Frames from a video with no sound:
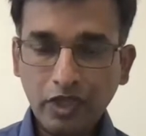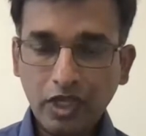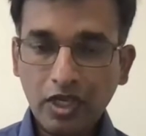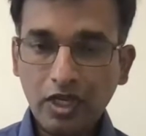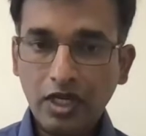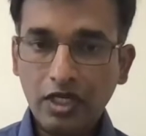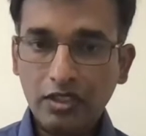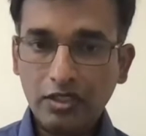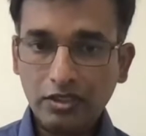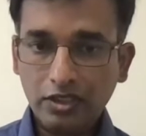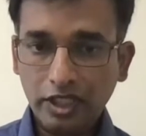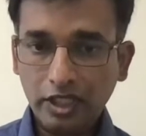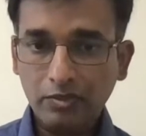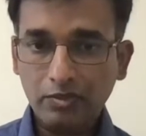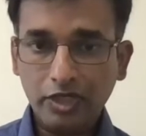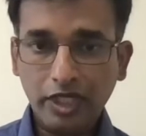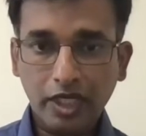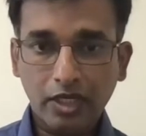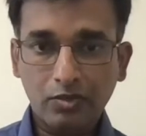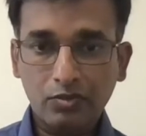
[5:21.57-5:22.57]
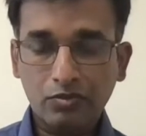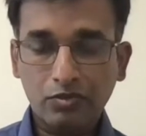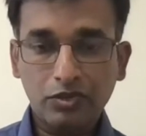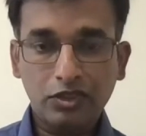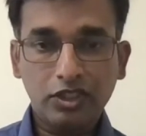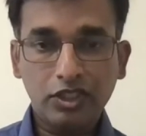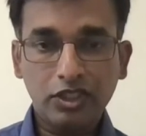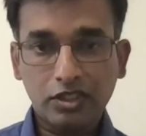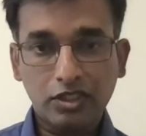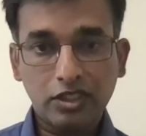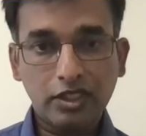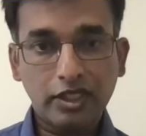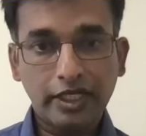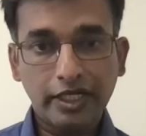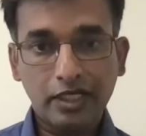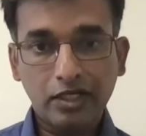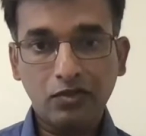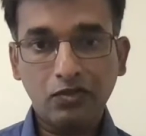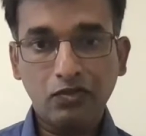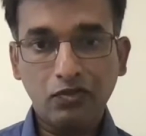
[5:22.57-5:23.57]
At the same time, just the
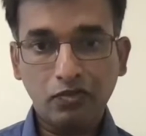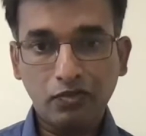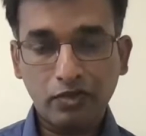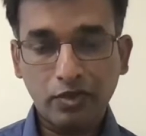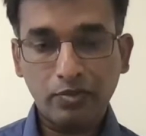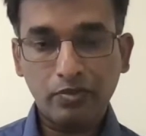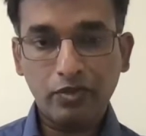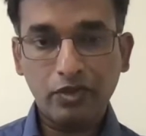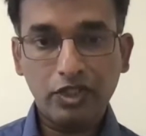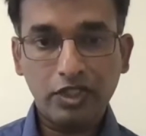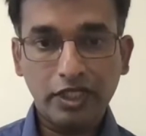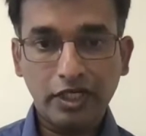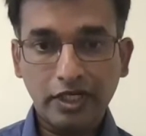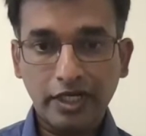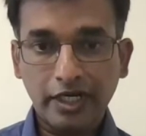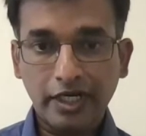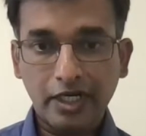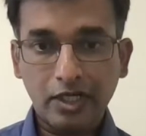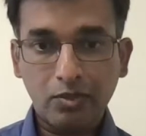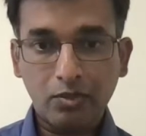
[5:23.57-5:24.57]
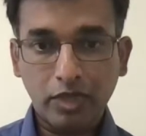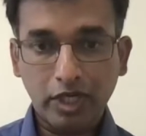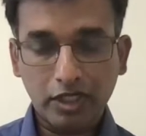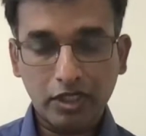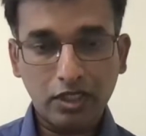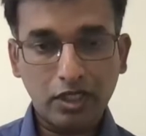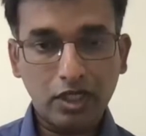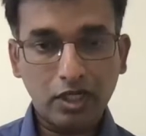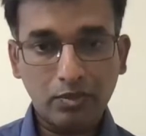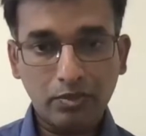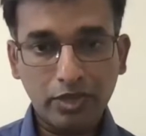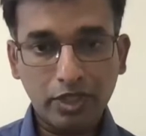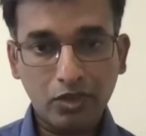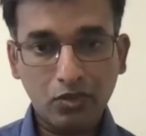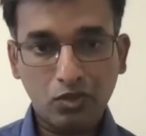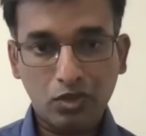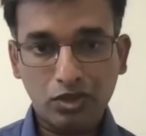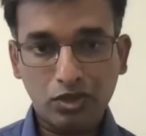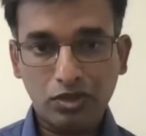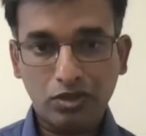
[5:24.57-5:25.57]
data from generated by the company
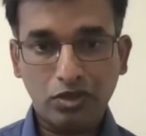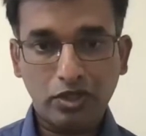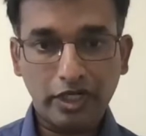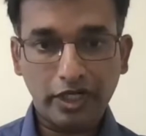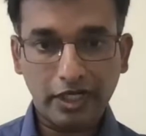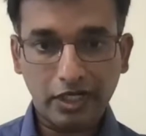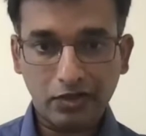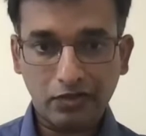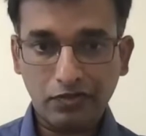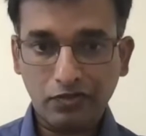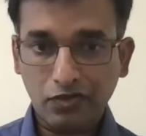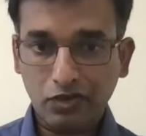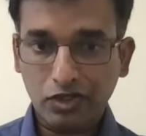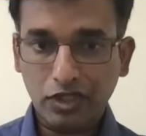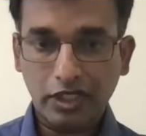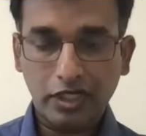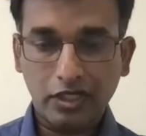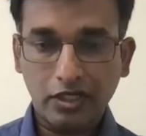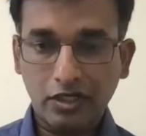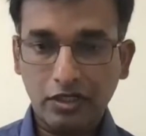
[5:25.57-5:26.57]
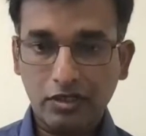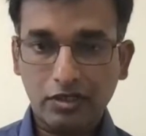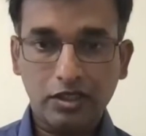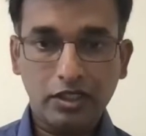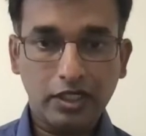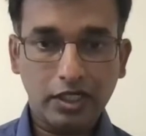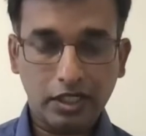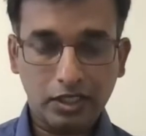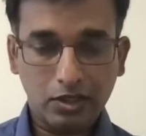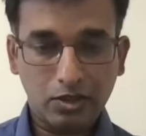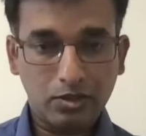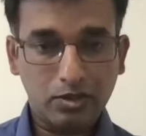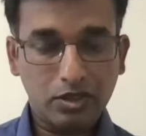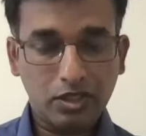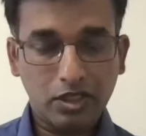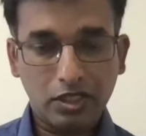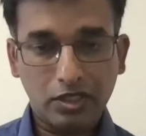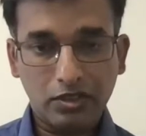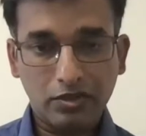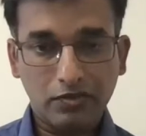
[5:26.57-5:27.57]
was not enough for the analyst and
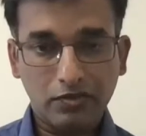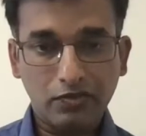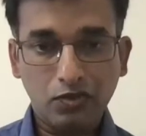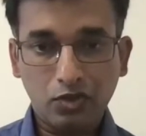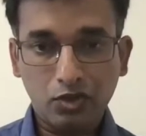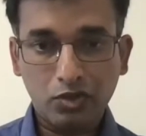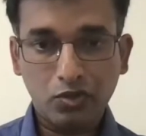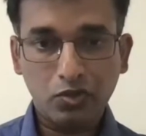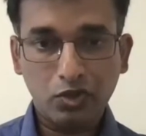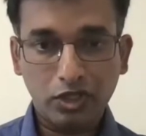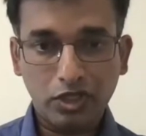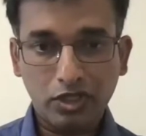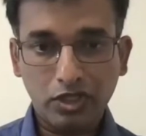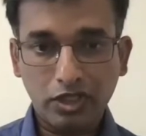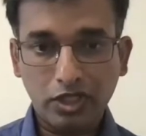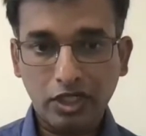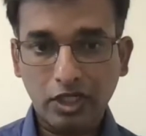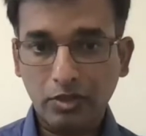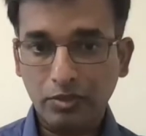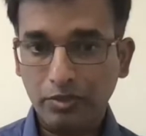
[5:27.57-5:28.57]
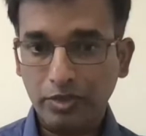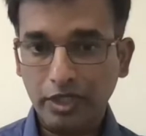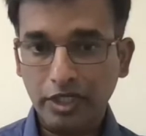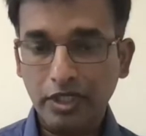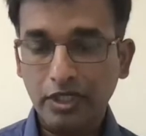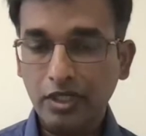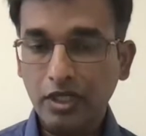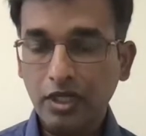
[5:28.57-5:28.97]
other folks within the company.